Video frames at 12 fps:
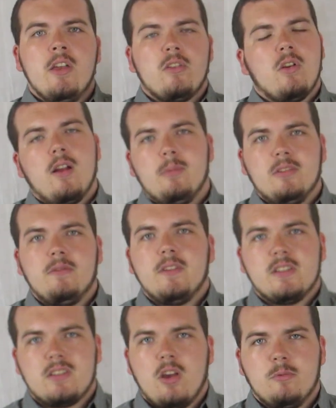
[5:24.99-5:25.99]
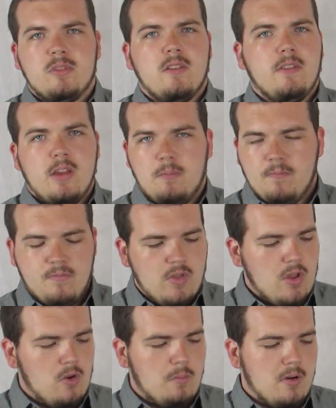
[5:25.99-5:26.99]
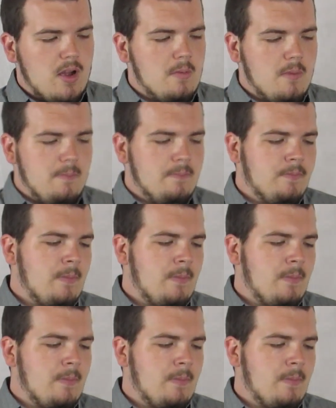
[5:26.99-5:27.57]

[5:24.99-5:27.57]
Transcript: You're able to fit scopes over them, no problem.